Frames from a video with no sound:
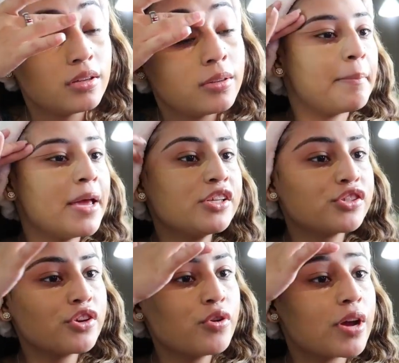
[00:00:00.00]
And make
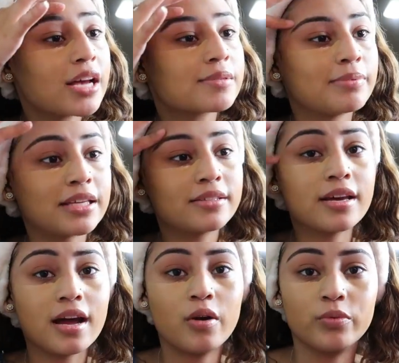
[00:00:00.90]
sure you guys blend
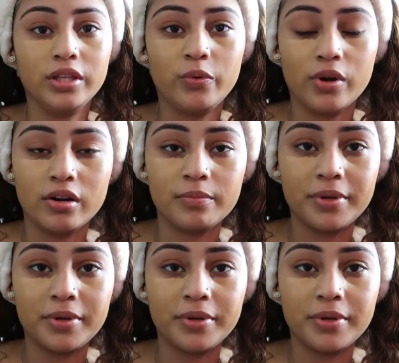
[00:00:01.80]
that out really well,